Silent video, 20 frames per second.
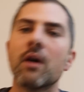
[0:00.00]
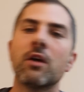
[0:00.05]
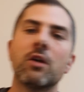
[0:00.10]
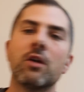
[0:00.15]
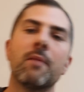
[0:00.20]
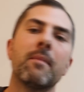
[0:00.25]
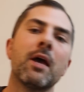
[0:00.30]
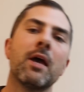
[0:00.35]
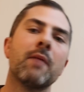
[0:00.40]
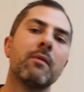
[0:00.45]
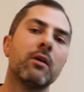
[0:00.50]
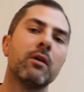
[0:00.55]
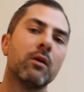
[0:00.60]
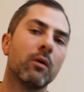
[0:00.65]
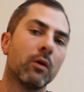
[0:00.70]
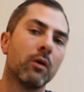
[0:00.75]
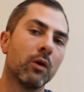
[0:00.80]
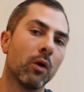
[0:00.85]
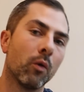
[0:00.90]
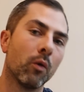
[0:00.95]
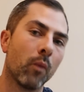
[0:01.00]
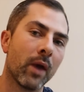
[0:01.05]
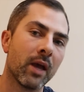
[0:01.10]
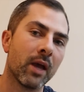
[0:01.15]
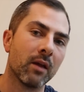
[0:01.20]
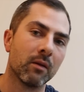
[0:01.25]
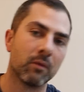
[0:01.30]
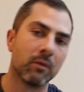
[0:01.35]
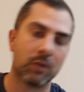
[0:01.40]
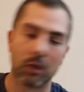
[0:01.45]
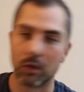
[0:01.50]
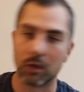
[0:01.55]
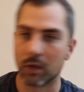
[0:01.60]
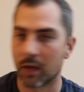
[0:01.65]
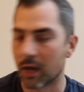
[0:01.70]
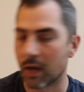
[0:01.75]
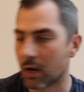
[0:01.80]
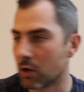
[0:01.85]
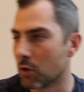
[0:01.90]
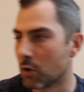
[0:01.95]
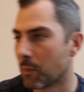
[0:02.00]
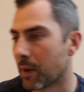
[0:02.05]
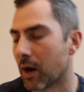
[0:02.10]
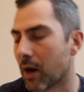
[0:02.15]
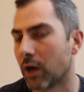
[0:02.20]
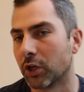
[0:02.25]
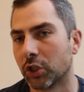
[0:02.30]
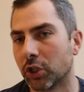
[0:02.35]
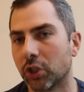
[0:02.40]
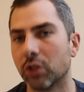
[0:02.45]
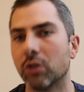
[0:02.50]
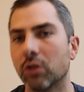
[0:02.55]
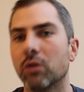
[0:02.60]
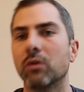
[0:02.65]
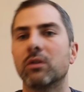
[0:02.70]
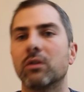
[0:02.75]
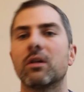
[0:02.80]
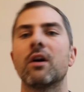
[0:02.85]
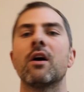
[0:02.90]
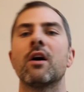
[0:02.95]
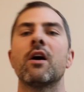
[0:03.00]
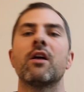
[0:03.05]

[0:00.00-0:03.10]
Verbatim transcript: Maybe you wait until you get a new pair of shoes,